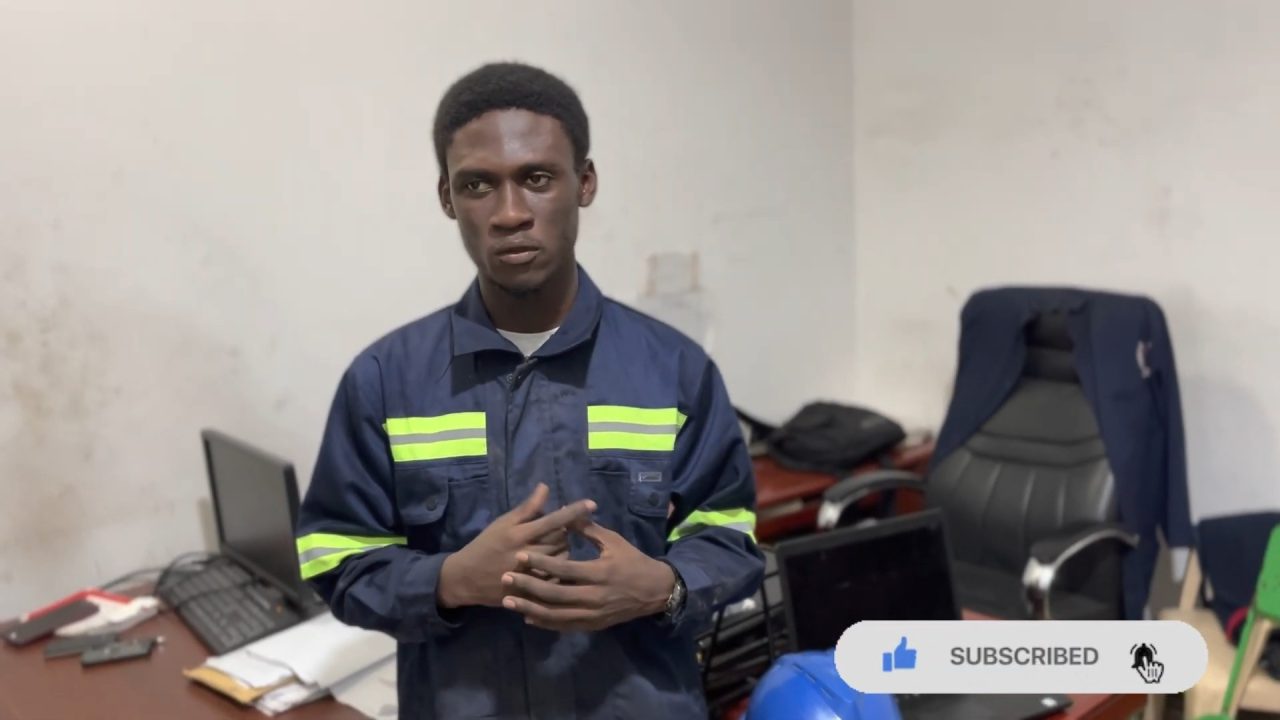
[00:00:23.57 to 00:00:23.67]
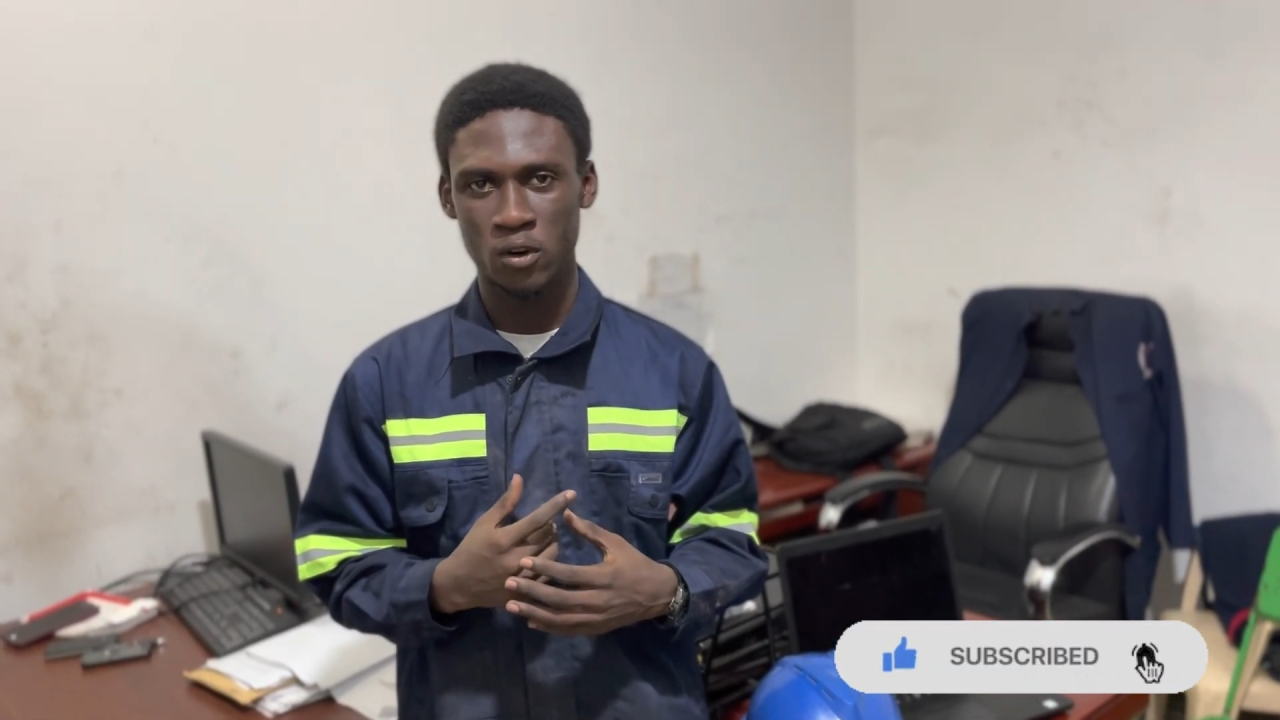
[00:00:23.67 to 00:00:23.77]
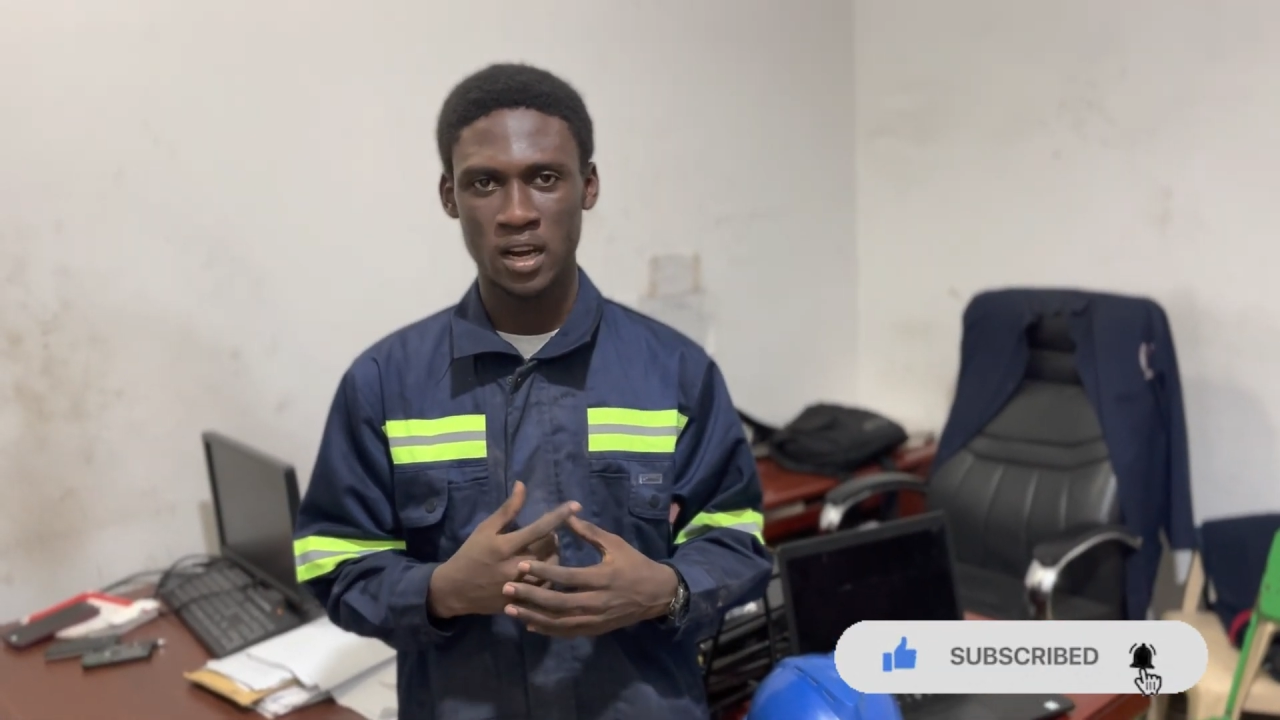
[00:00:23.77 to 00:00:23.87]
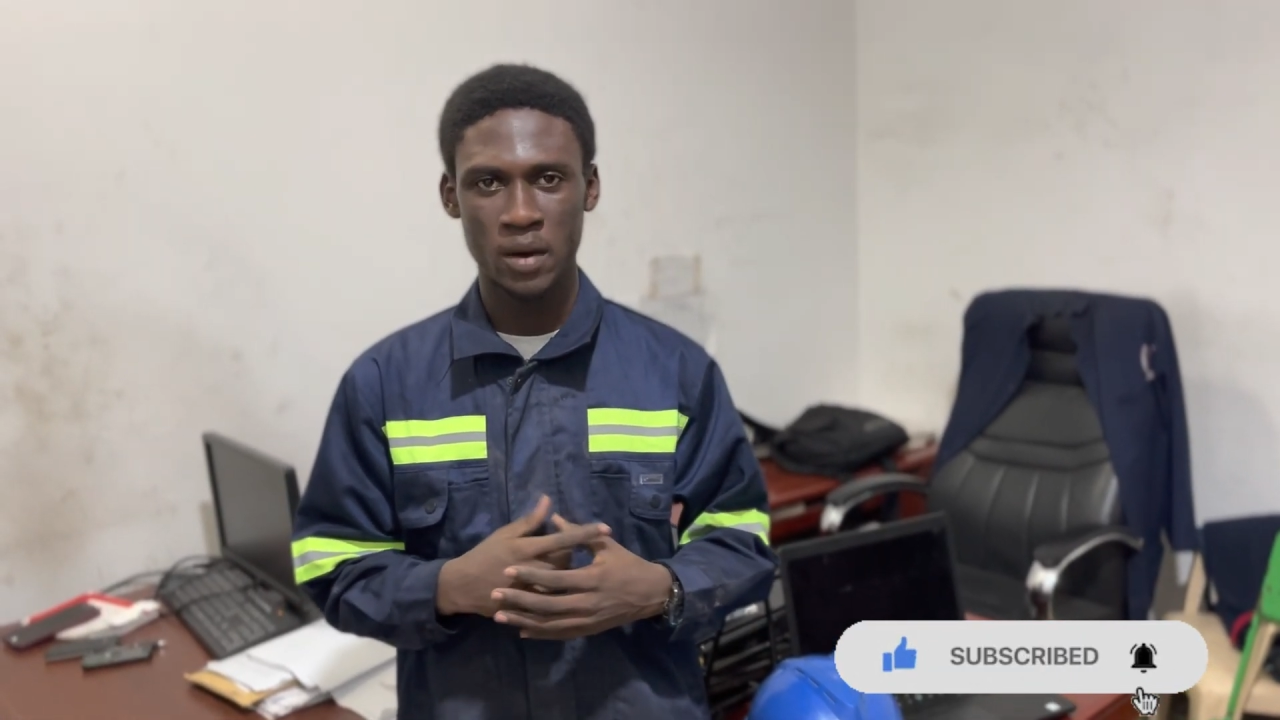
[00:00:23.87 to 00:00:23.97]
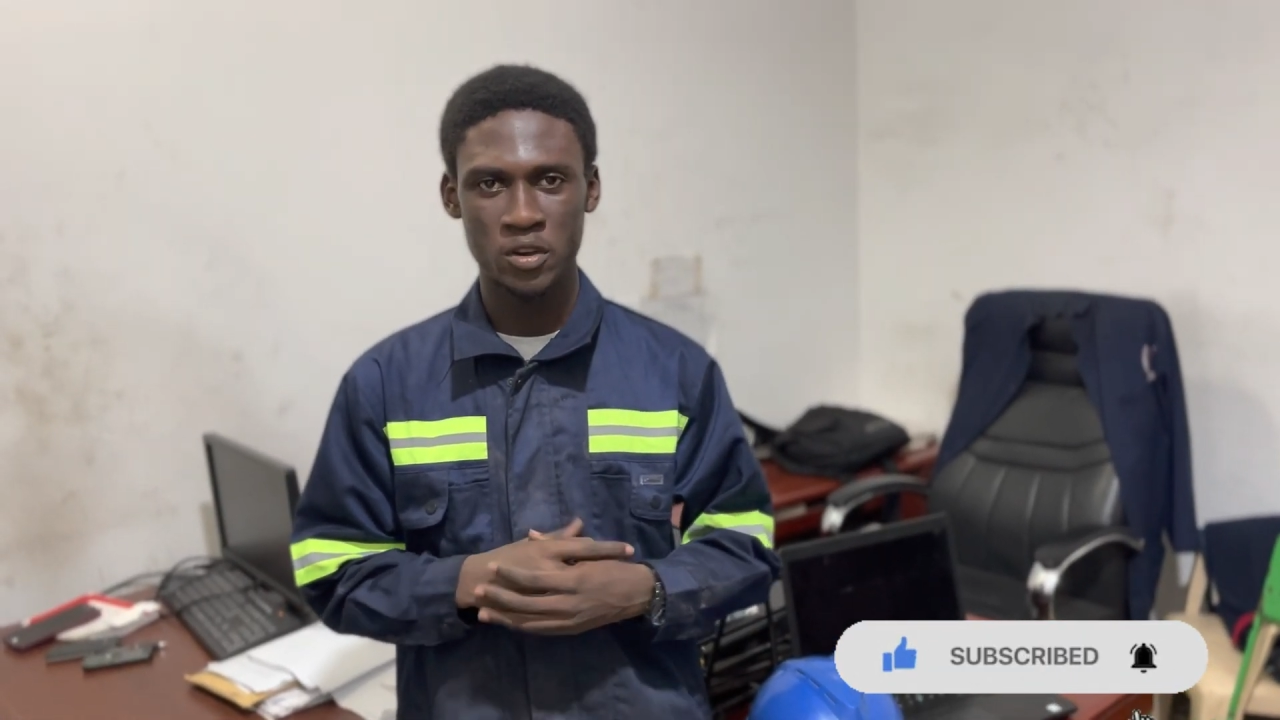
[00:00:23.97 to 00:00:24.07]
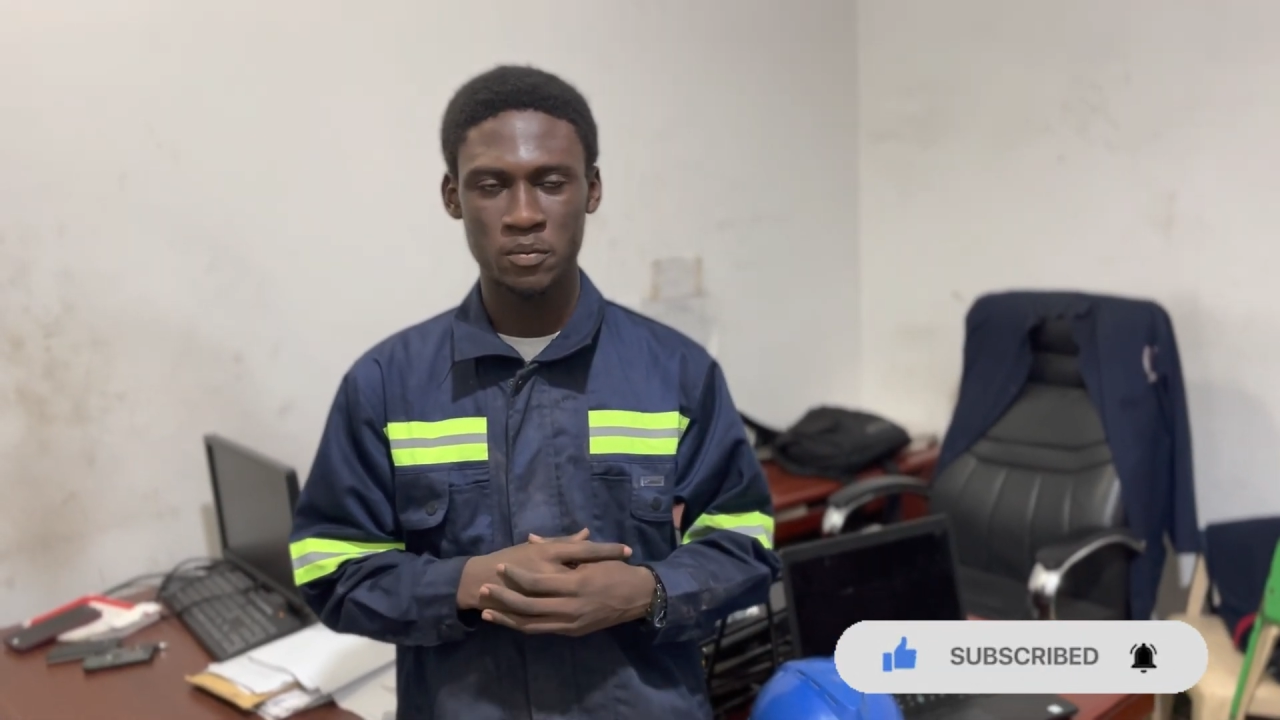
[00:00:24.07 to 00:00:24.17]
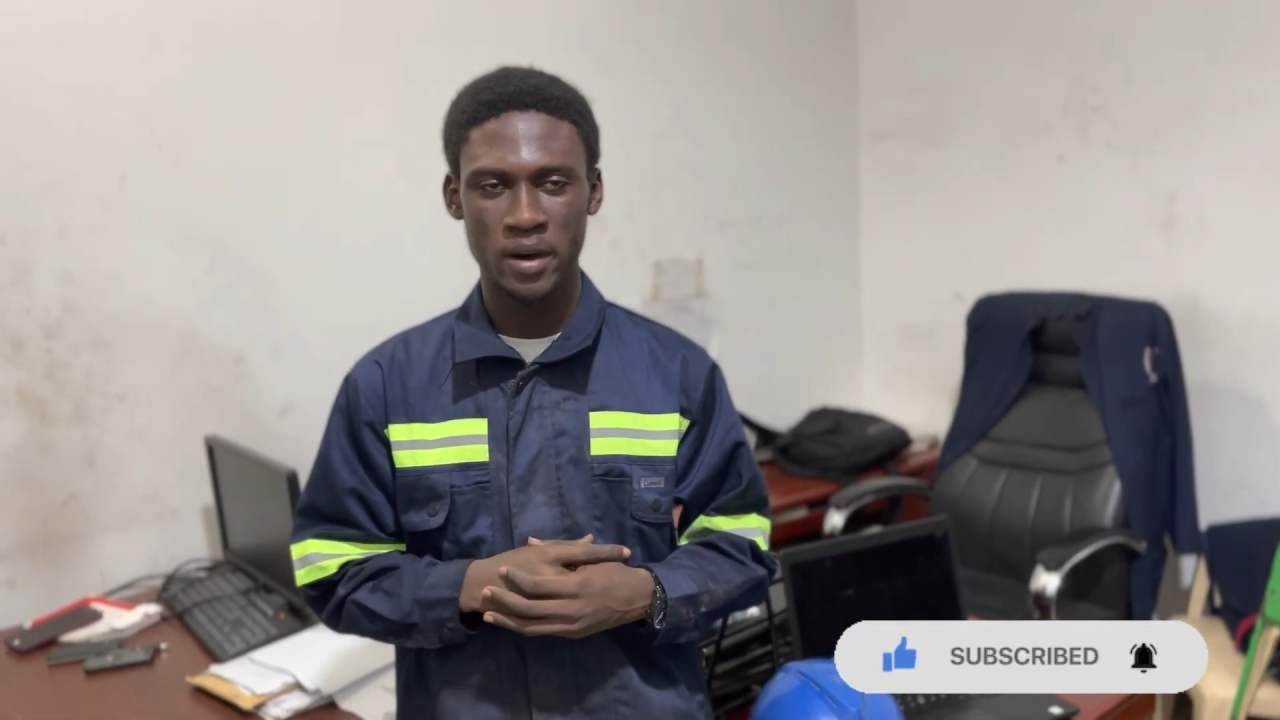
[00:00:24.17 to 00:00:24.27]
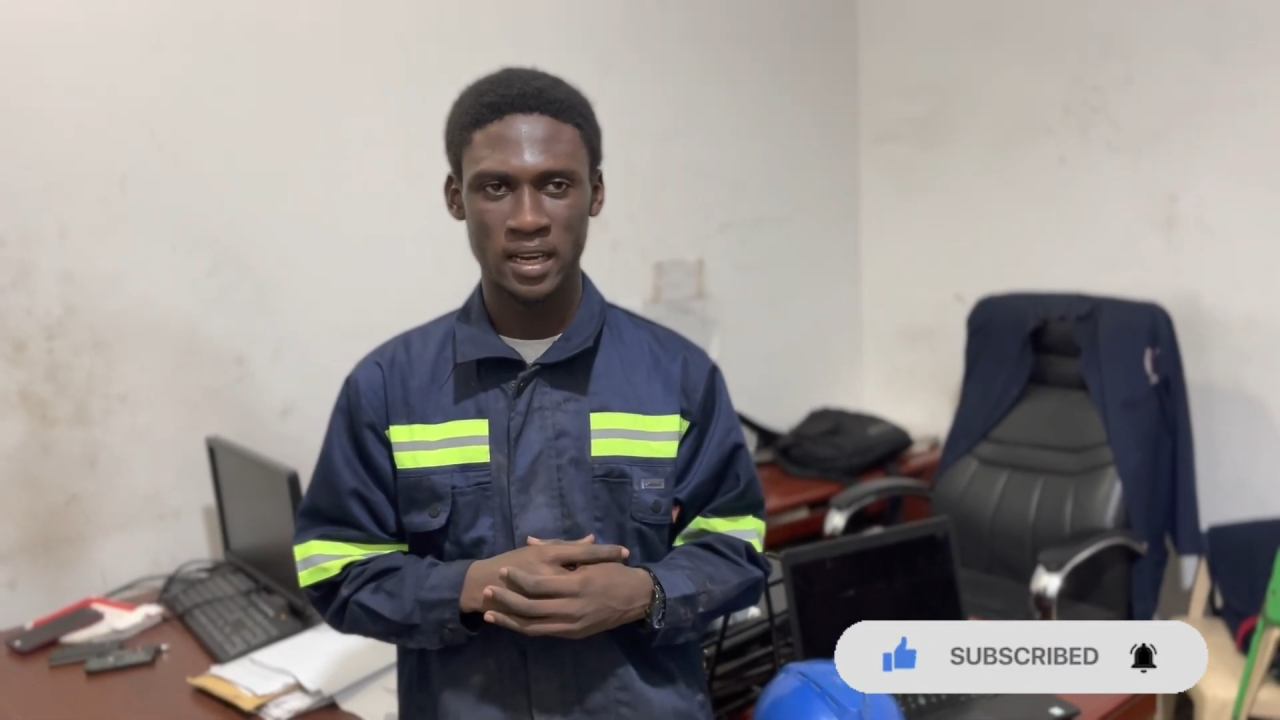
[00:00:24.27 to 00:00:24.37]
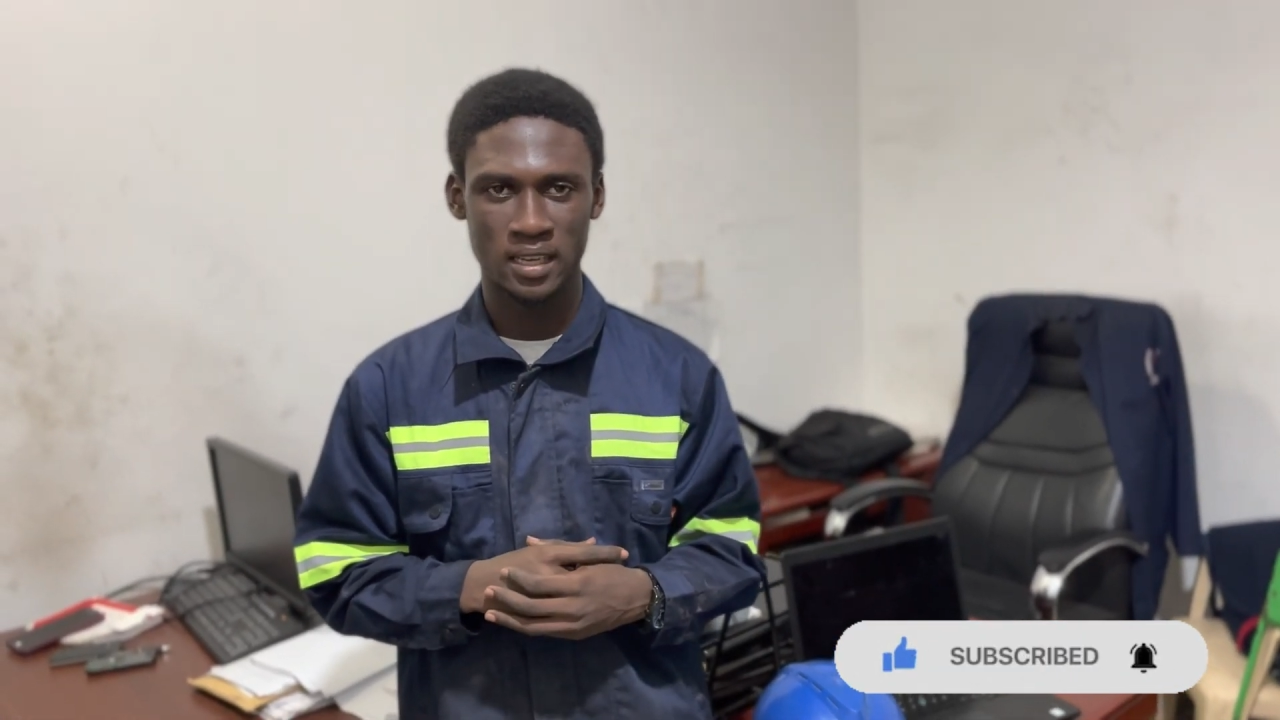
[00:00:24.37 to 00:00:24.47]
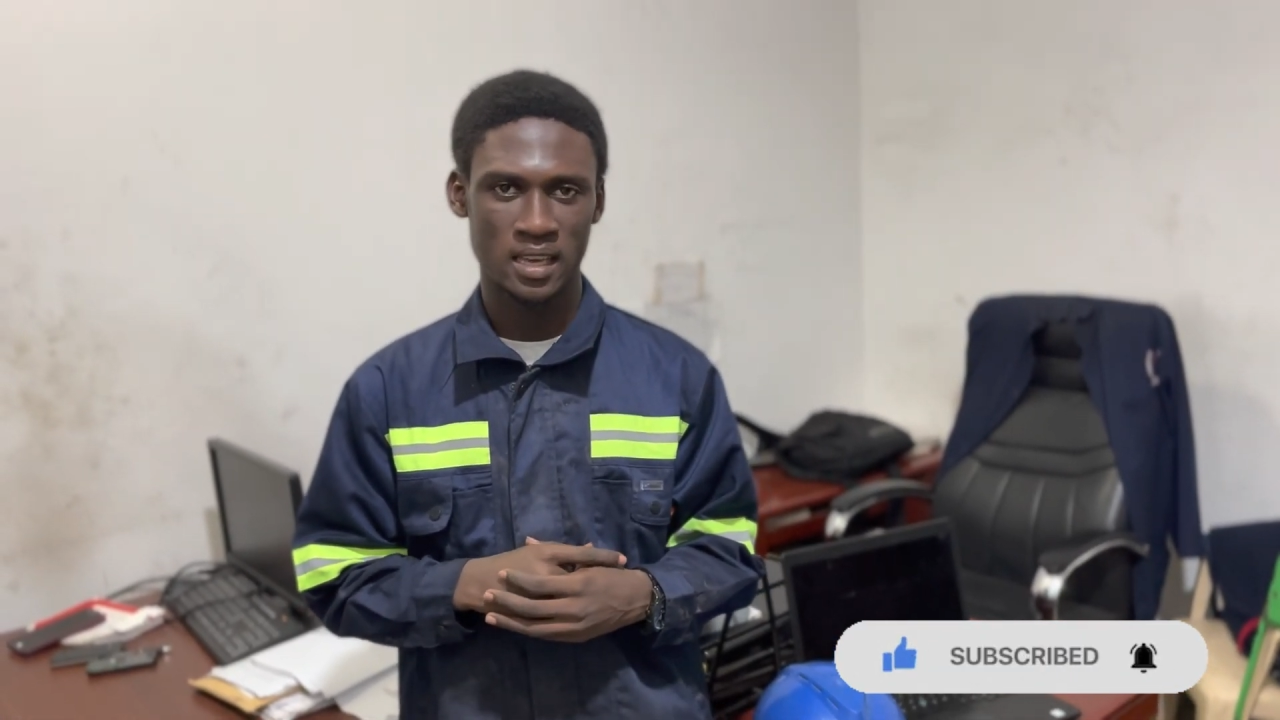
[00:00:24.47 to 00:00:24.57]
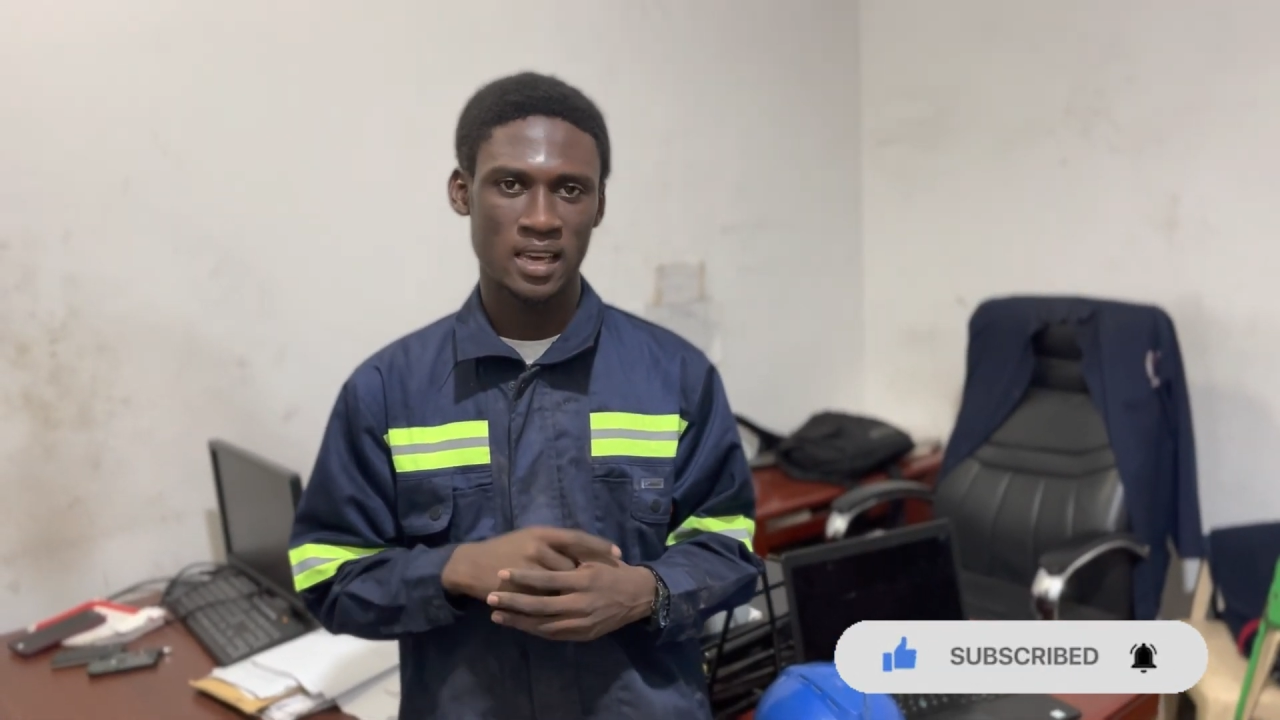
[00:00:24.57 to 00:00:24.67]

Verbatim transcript: you for coming back